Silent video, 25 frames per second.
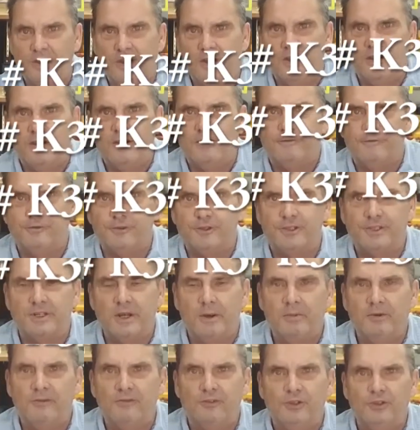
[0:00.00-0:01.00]
for some of
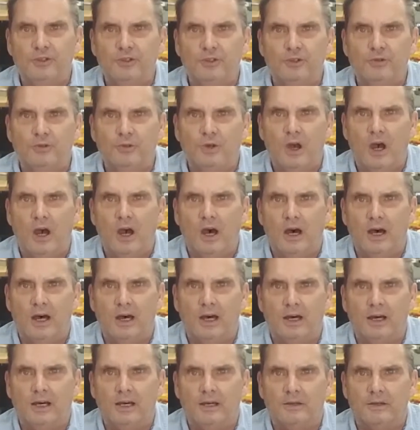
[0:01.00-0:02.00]
you,
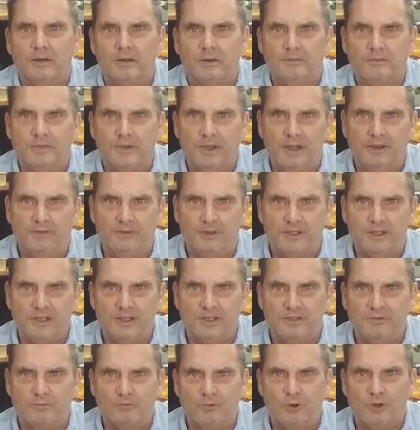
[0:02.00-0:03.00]
if it doesn't
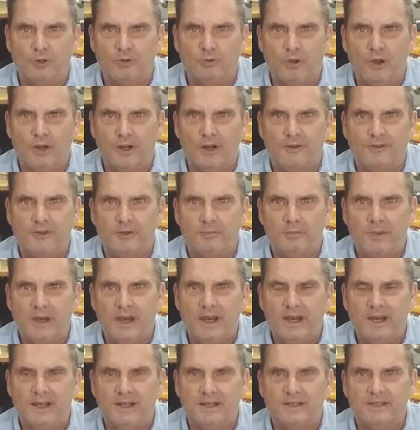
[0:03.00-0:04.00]
work right off the bat,
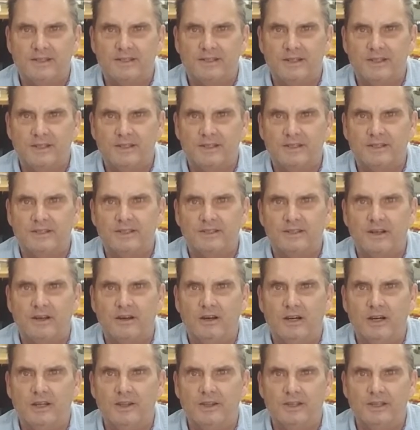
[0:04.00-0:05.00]
it says on
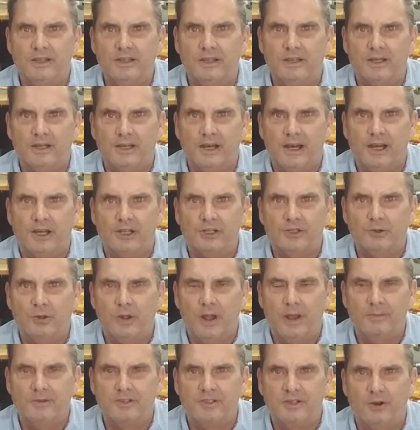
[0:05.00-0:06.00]
the actual
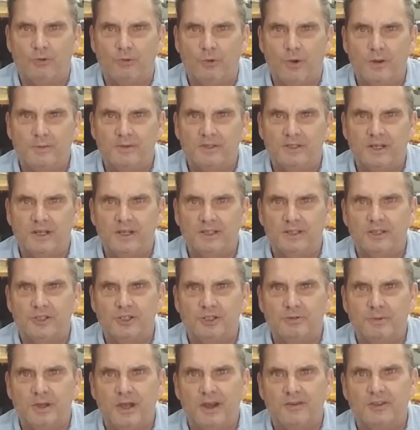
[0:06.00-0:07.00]
Amazon website that you may
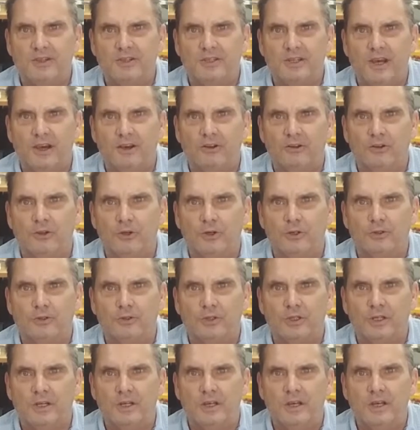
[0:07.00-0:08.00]
have to download
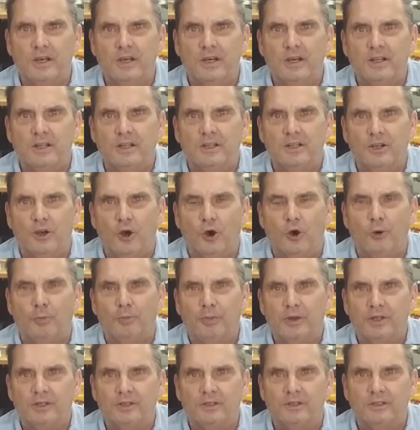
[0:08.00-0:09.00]
the
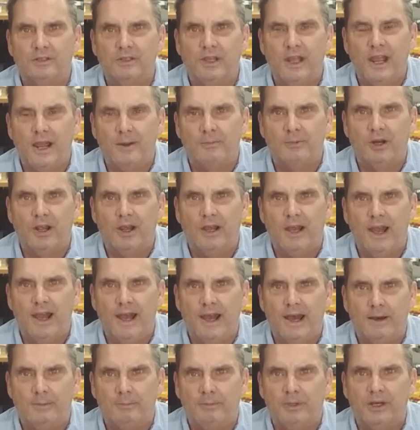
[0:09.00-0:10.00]
Open Camera
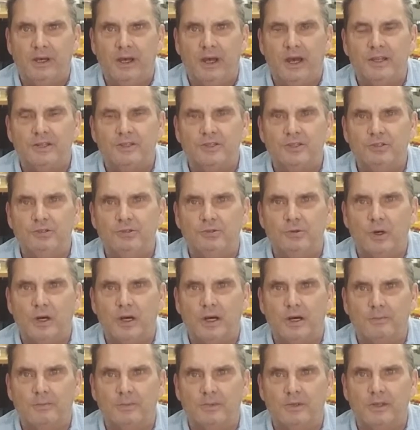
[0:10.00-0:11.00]
app to
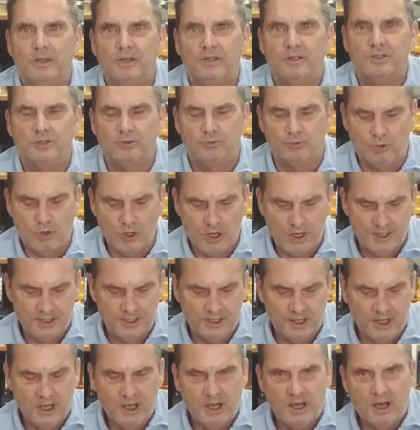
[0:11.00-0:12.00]
get it to run.
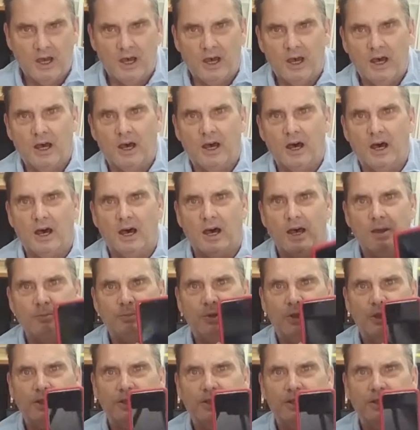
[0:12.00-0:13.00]
I'm
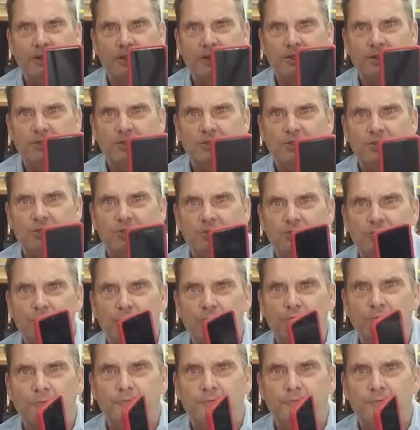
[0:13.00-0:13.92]
plugging it into